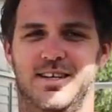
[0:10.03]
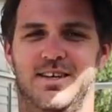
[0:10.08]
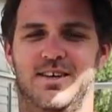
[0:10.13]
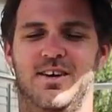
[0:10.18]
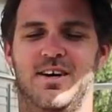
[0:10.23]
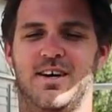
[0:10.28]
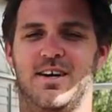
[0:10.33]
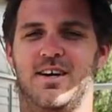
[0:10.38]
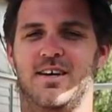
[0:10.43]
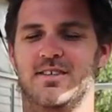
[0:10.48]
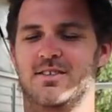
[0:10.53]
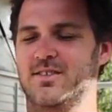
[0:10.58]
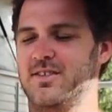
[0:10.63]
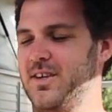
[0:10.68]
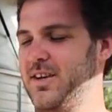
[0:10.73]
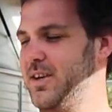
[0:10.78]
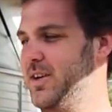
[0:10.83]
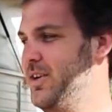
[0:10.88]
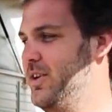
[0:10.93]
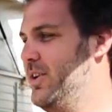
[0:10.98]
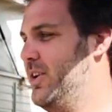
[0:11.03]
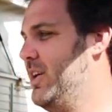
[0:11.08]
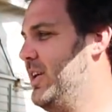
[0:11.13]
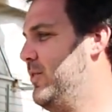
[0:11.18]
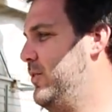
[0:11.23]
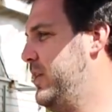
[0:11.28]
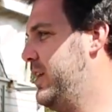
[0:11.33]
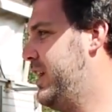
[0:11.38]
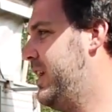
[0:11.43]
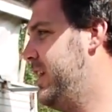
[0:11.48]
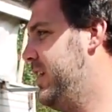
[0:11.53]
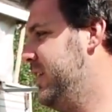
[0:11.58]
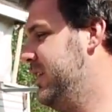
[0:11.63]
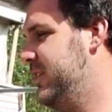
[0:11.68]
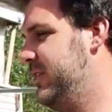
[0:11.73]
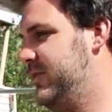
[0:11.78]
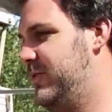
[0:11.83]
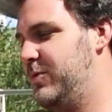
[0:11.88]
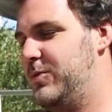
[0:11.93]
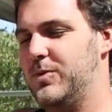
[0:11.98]
Alright guys, so here we are,
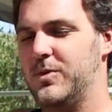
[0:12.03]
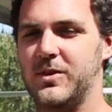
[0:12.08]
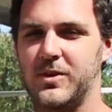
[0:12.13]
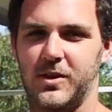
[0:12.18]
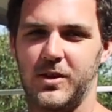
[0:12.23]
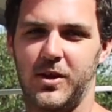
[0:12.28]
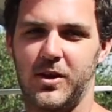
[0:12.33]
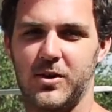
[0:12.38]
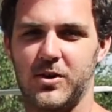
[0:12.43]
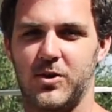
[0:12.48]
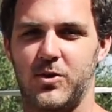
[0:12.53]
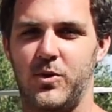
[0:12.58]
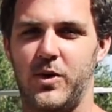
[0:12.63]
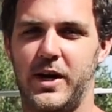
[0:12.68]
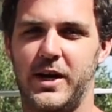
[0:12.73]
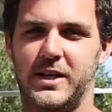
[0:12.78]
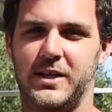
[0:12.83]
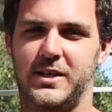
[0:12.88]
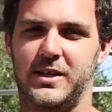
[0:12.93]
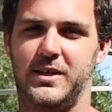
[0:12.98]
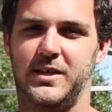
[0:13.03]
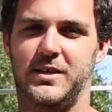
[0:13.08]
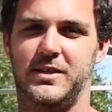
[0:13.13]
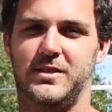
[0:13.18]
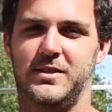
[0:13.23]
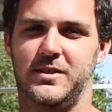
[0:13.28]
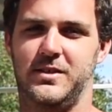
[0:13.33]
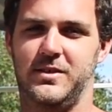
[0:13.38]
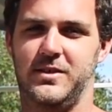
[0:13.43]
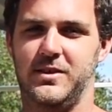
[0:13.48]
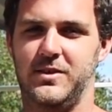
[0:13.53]
long awaited